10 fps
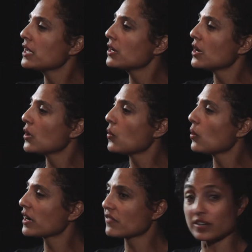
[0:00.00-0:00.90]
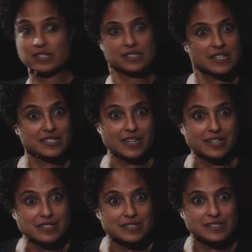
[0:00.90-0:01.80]
One of her
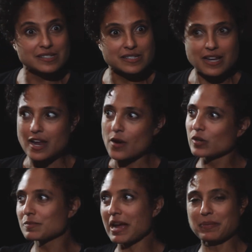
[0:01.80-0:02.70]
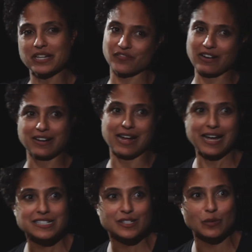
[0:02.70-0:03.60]
assistants was my best friend in
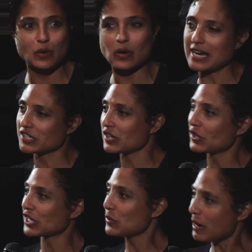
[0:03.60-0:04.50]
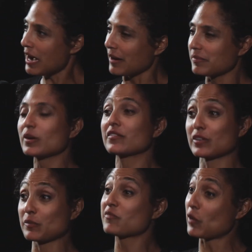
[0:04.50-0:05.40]
high school. I should hook you up, one of
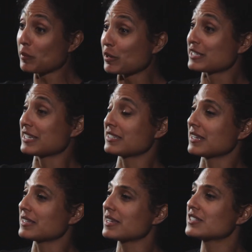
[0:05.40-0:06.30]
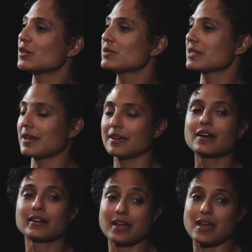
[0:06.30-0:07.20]
her former assistants. And she was like,
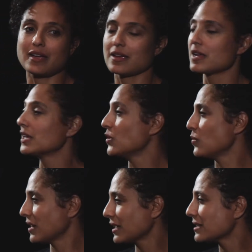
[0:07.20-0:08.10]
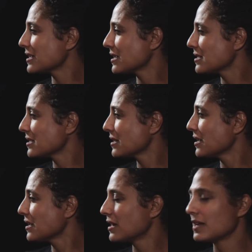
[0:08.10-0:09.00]
okay, you want to get to Angela?